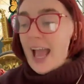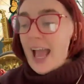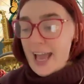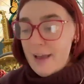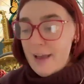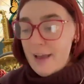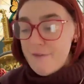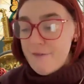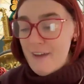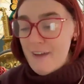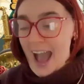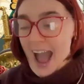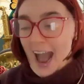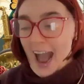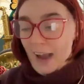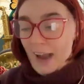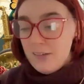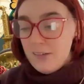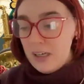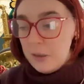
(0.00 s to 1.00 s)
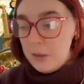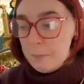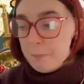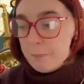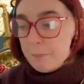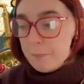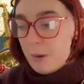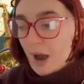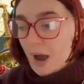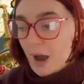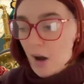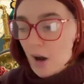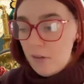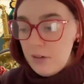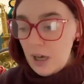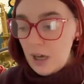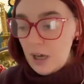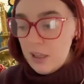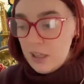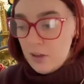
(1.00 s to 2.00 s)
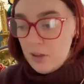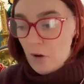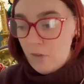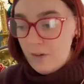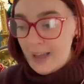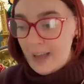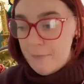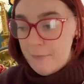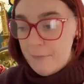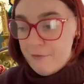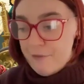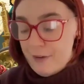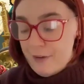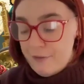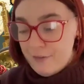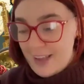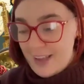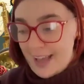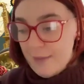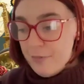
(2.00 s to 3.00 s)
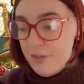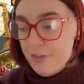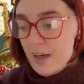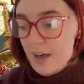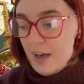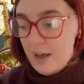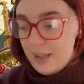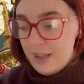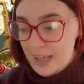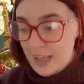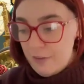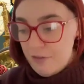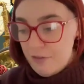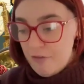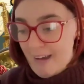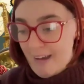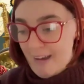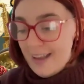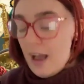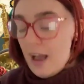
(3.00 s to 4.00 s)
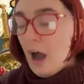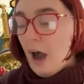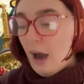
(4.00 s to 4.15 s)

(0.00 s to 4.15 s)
If Anne had born a son in 1533